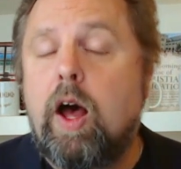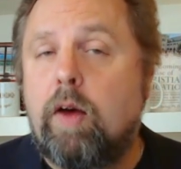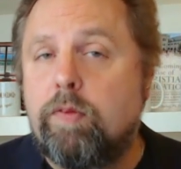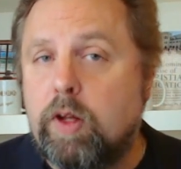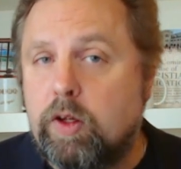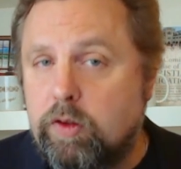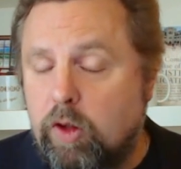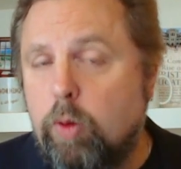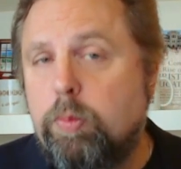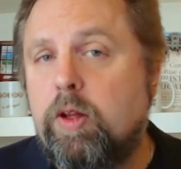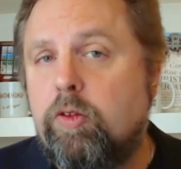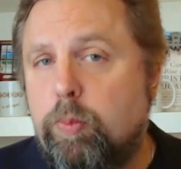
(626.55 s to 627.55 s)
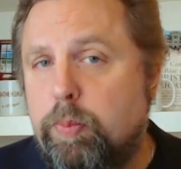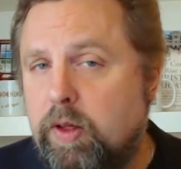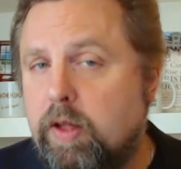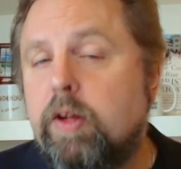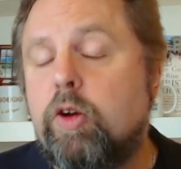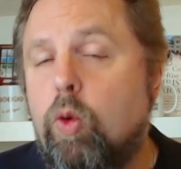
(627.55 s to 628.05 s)
of the globalist
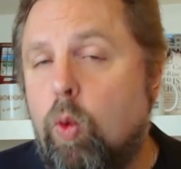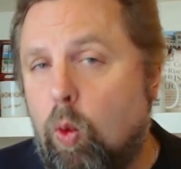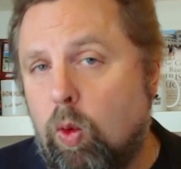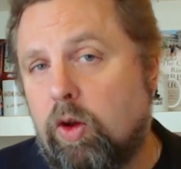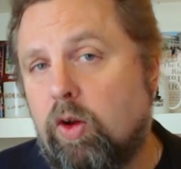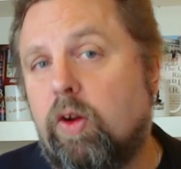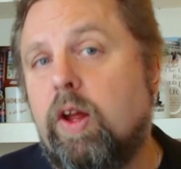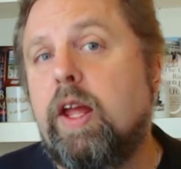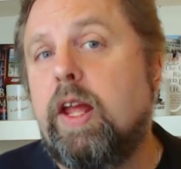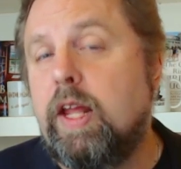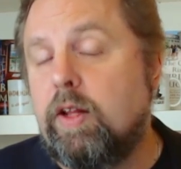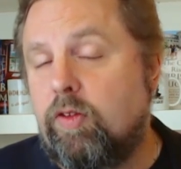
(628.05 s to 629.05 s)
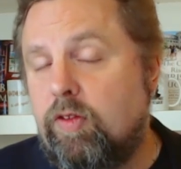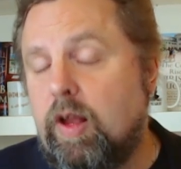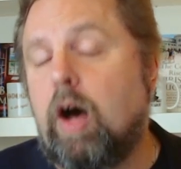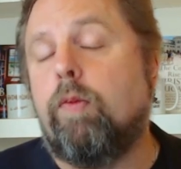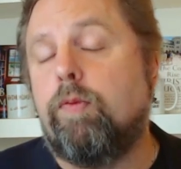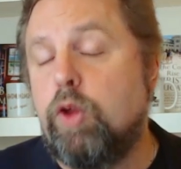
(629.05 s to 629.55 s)
political order itself.